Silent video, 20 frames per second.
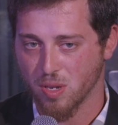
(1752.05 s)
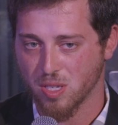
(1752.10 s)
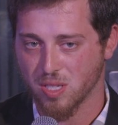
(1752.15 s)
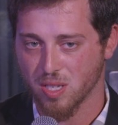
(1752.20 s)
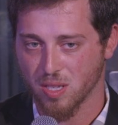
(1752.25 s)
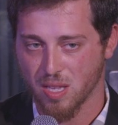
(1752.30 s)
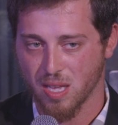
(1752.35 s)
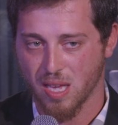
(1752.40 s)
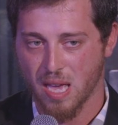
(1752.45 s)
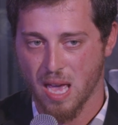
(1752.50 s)

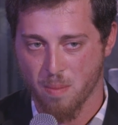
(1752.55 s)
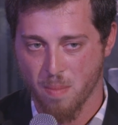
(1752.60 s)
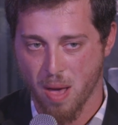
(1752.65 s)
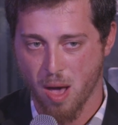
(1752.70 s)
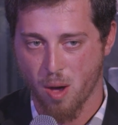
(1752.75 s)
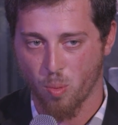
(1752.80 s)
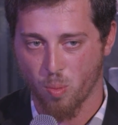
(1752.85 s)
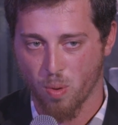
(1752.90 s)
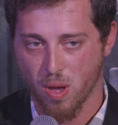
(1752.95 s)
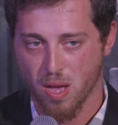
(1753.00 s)
recently came
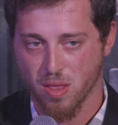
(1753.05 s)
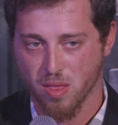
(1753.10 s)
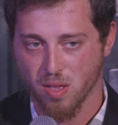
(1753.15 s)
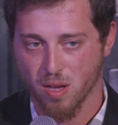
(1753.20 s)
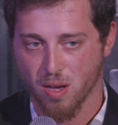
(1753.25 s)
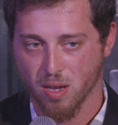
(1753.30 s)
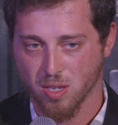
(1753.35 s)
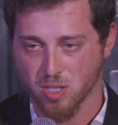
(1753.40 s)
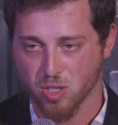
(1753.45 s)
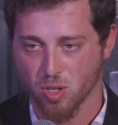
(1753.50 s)
out
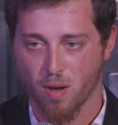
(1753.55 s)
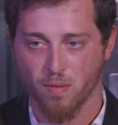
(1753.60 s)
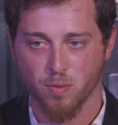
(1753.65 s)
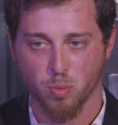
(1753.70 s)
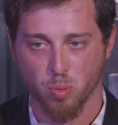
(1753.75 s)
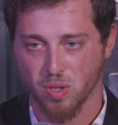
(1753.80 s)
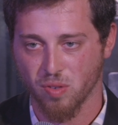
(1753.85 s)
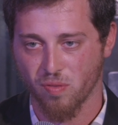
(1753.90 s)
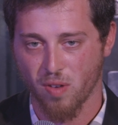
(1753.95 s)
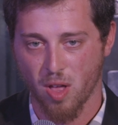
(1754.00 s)
with a
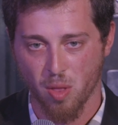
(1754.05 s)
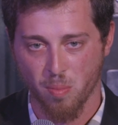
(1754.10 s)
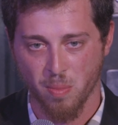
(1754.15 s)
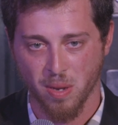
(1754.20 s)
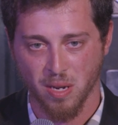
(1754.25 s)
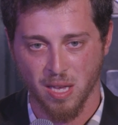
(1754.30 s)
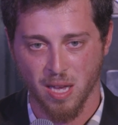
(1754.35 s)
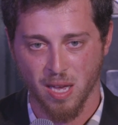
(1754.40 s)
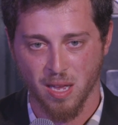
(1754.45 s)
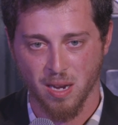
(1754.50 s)
software
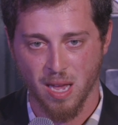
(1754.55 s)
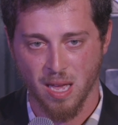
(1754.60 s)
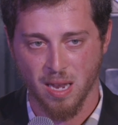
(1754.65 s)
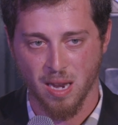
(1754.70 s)
development kit,